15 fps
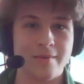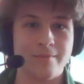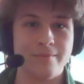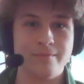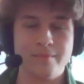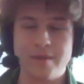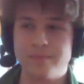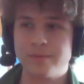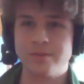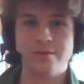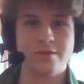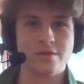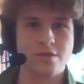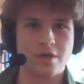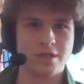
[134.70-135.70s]
People do
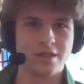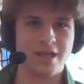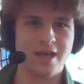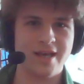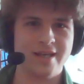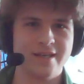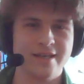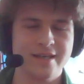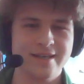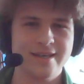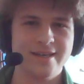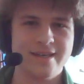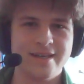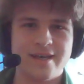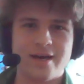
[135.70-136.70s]
this online
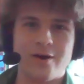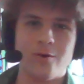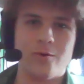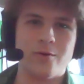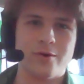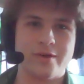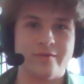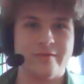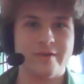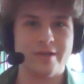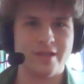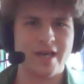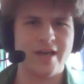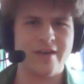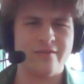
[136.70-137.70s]
or in real
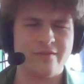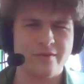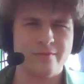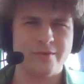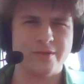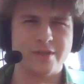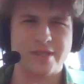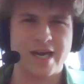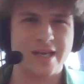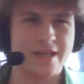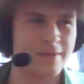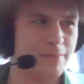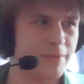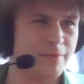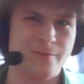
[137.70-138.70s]
life, which is kind of
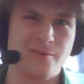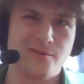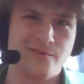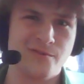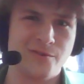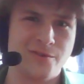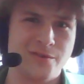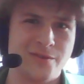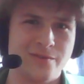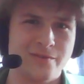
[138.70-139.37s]
the preferred version.